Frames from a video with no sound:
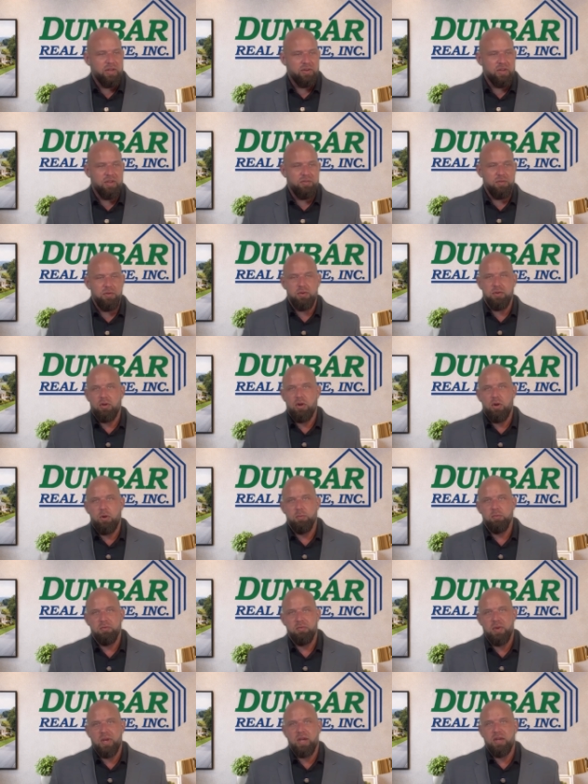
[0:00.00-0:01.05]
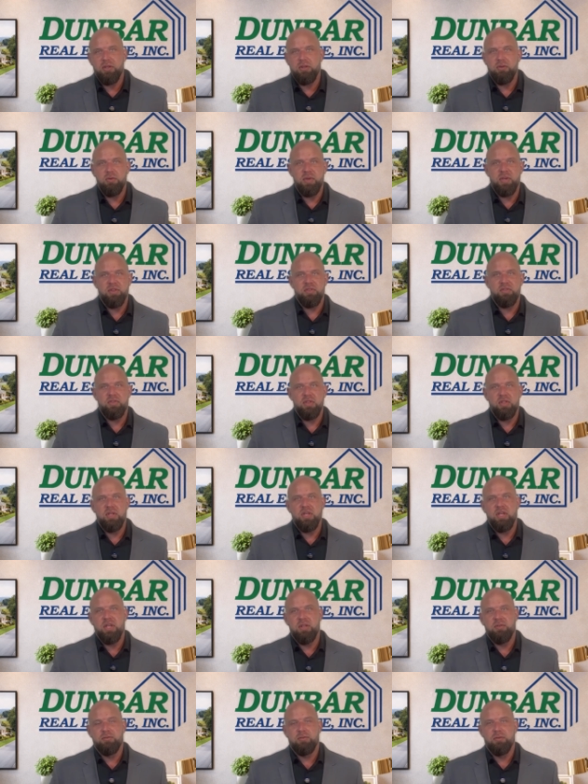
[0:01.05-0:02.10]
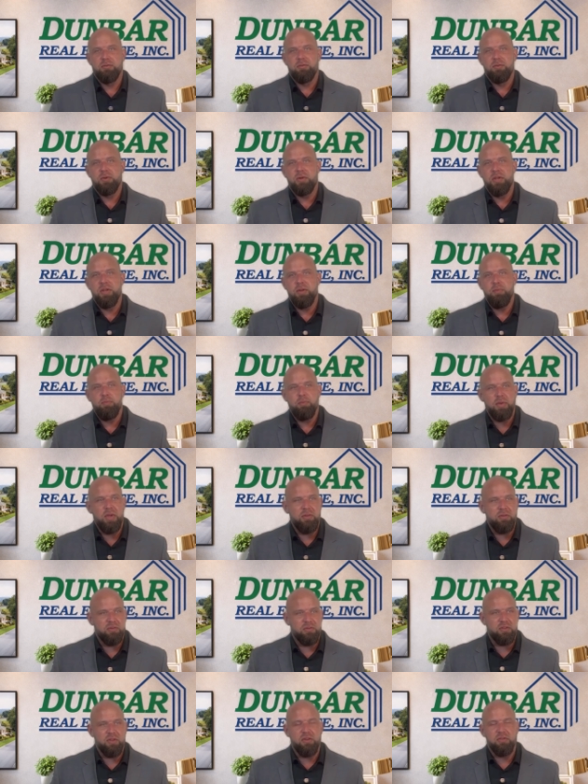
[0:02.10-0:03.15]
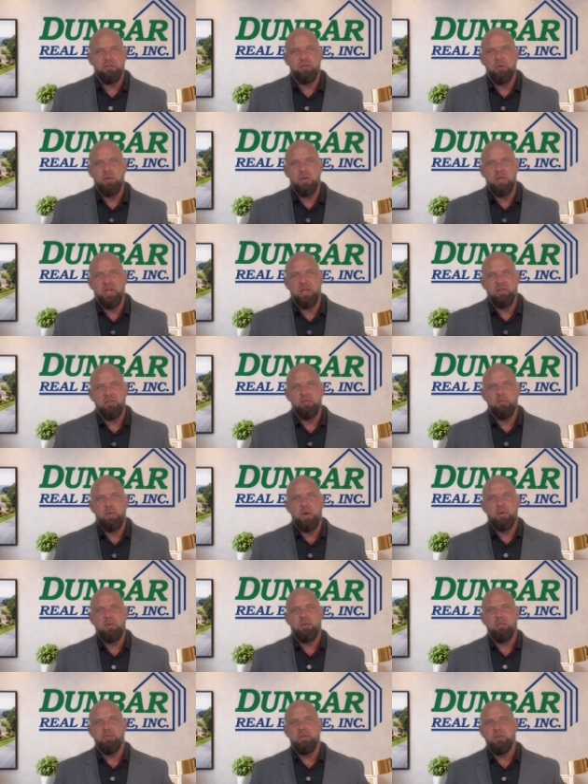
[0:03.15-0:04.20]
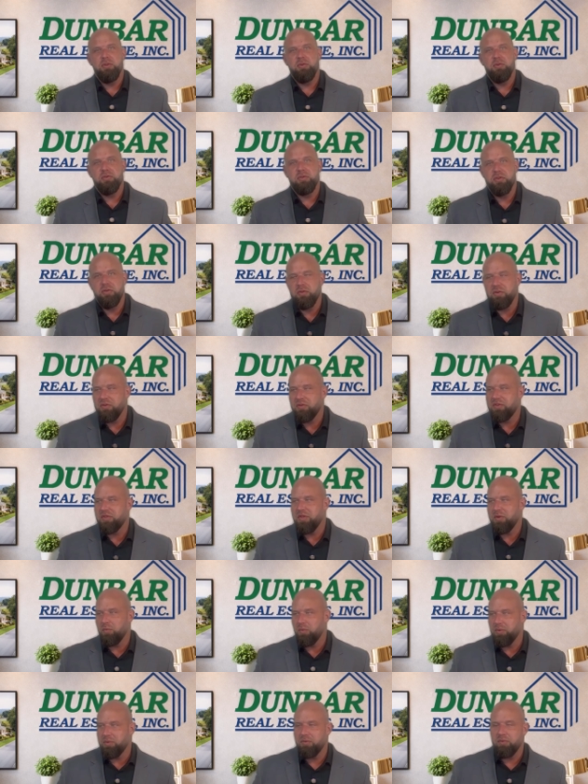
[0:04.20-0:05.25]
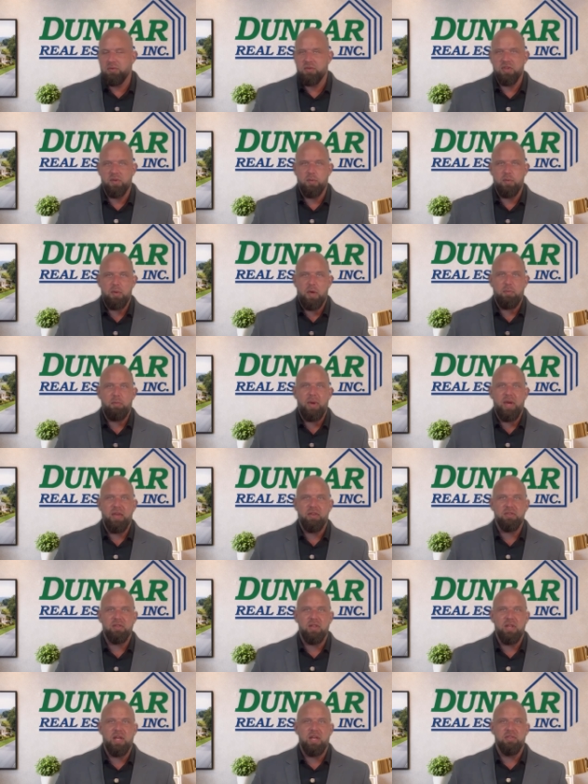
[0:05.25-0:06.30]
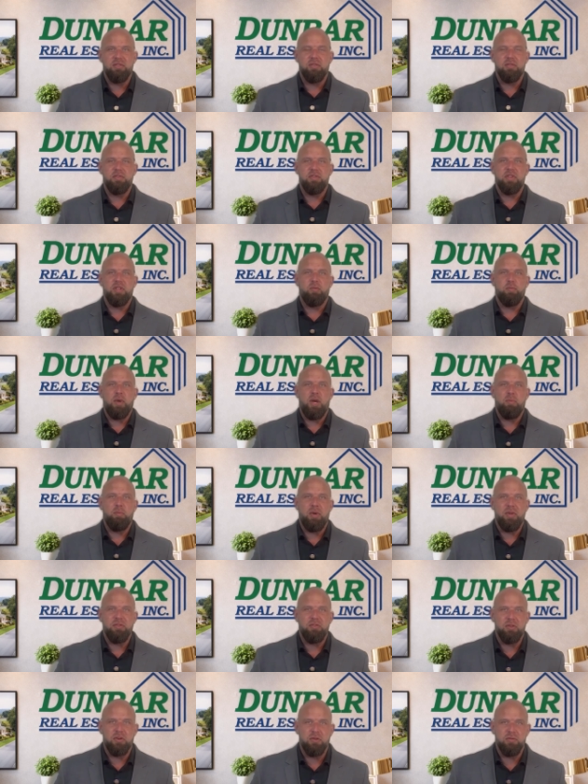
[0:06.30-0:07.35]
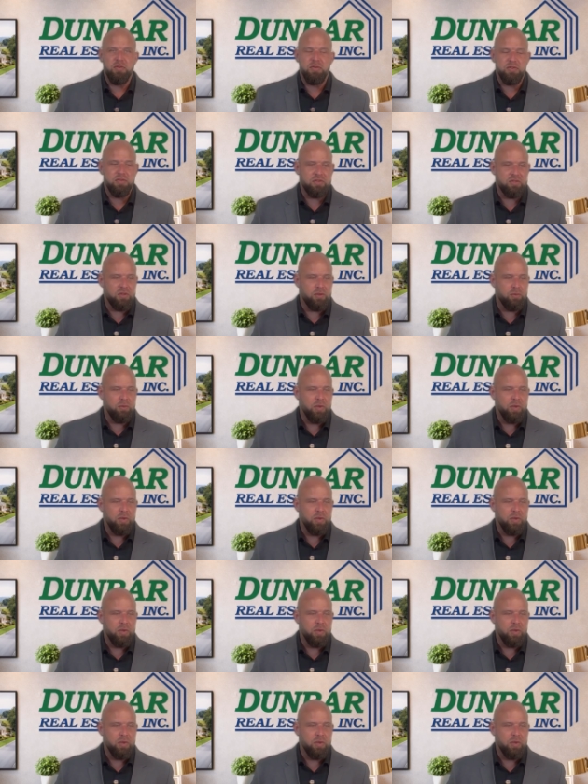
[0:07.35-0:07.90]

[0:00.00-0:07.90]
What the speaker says: It'll give you your home's value instantly and for free. And there's also a link to my reviews so you can see what some of my past clients have said about my service.